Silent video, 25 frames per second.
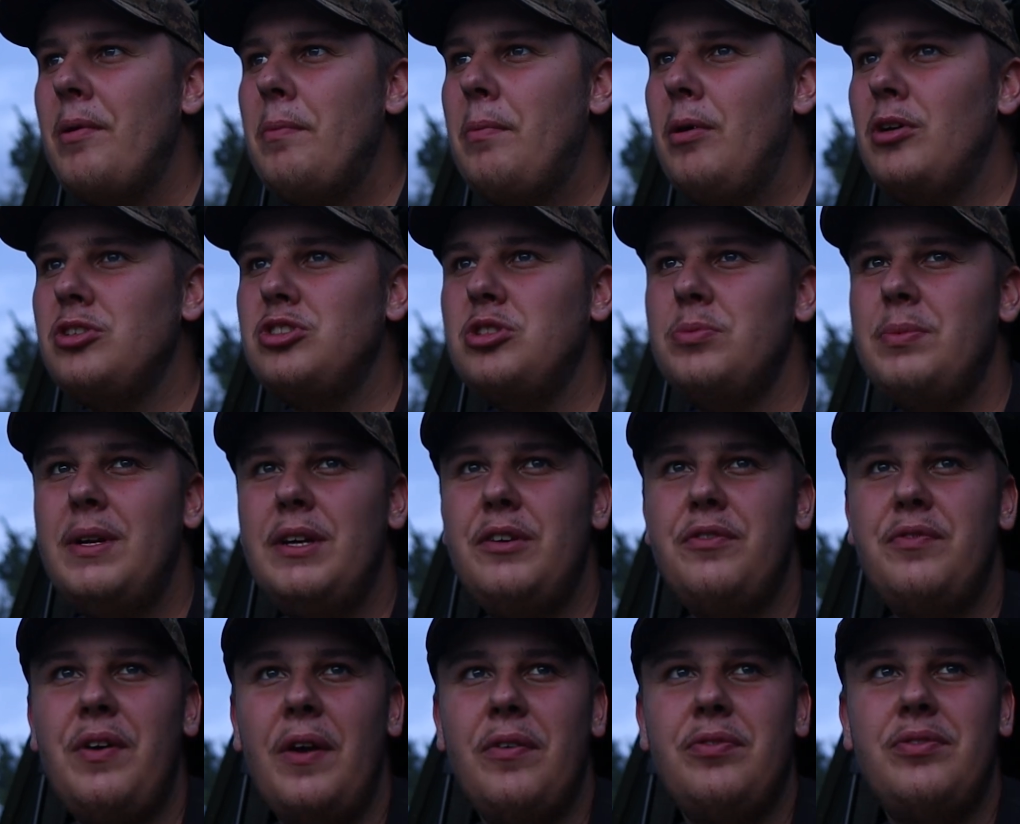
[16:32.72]

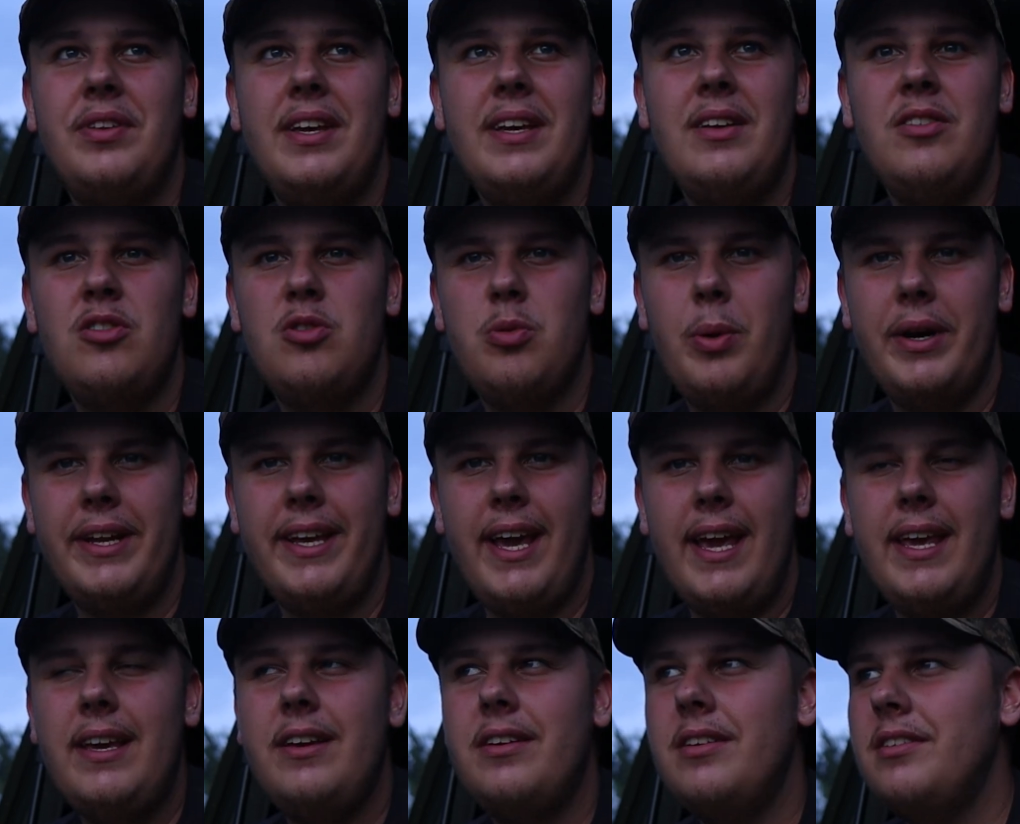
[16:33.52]
Possibly 15-20
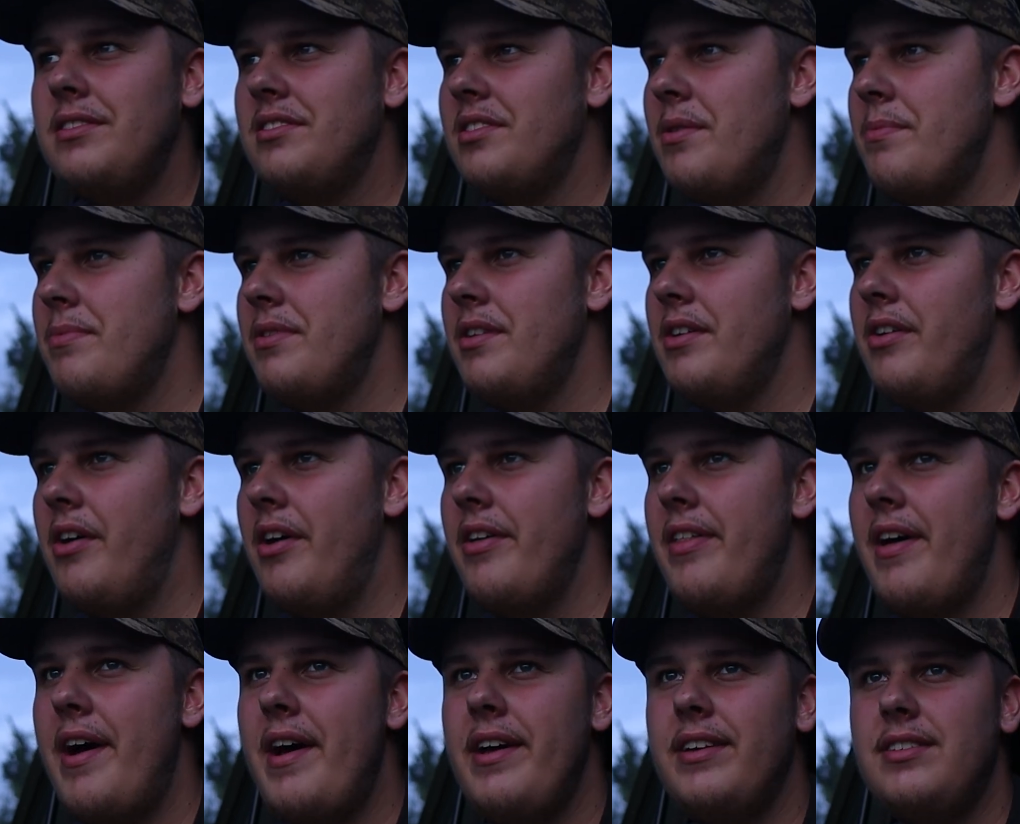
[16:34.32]
acres, something
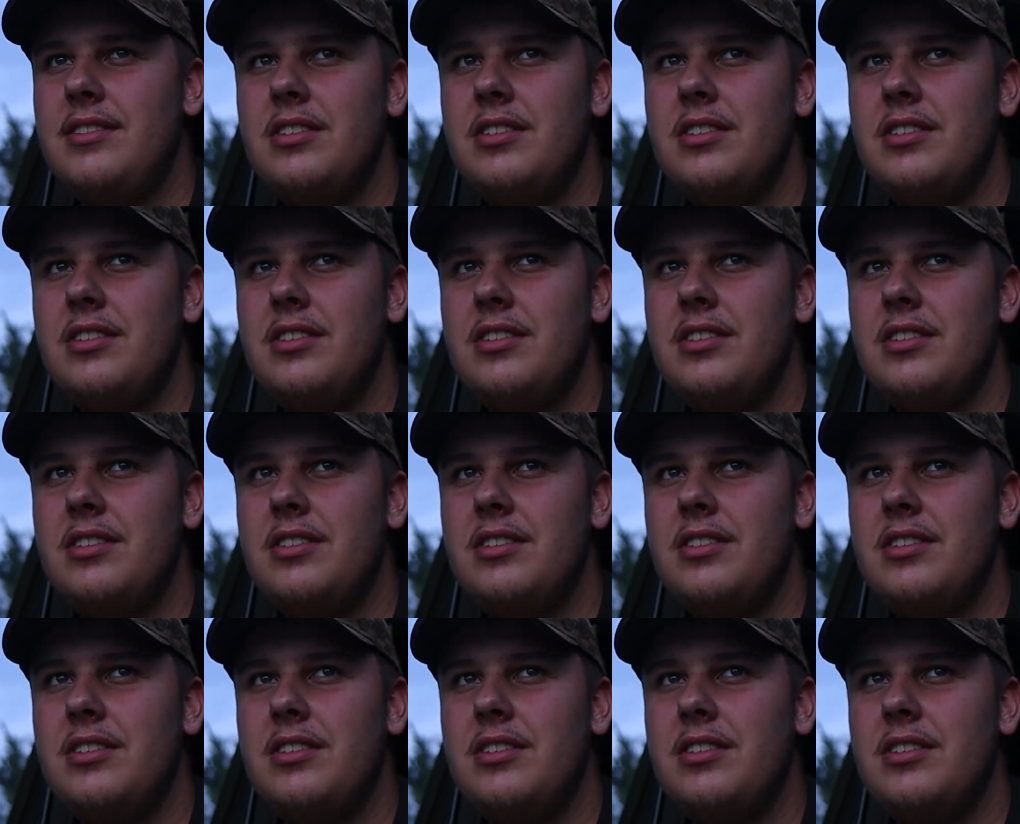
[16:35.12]
like that.